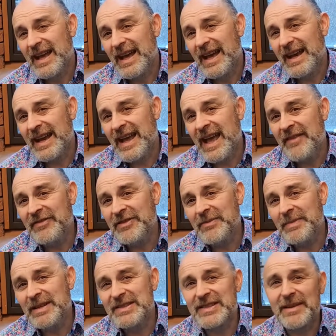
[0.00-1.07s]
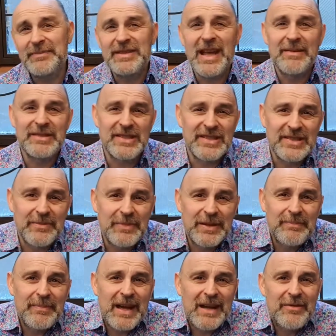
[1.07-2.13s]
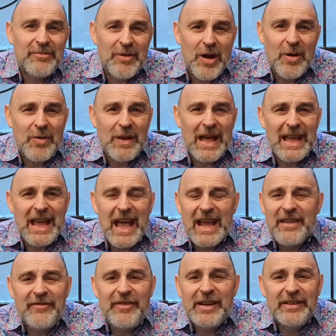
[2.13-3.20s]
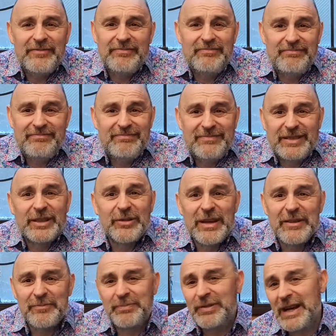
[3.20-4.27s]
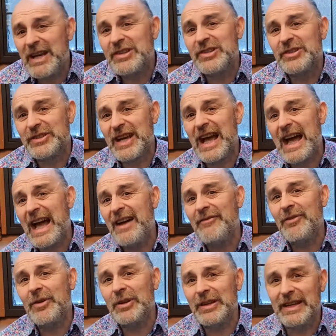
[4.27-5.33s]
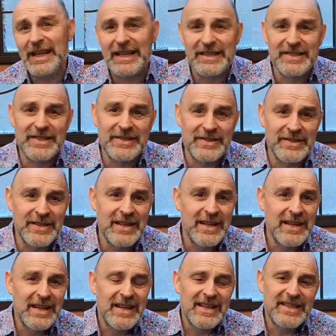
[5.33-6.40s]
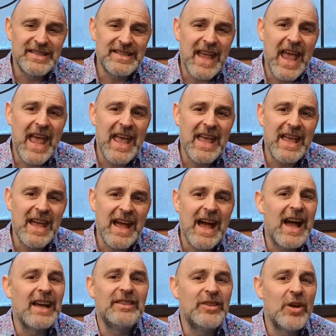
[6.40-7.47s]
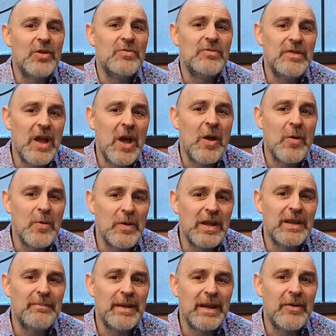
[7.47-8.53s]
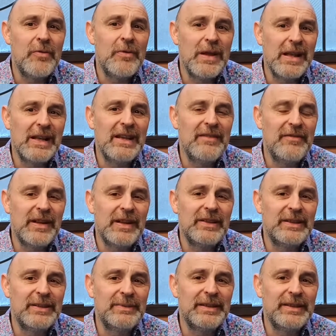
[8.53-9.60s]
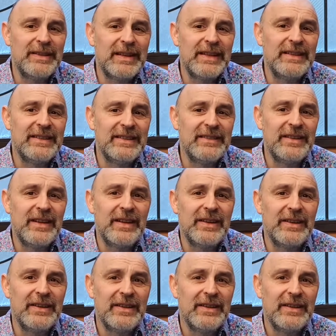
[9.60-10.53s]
And I have to admit, sometimes as someone in my role, I can feel a degree of pressure to have all the answers. Saying, "I don't know," can be a really vulnerable thing to do.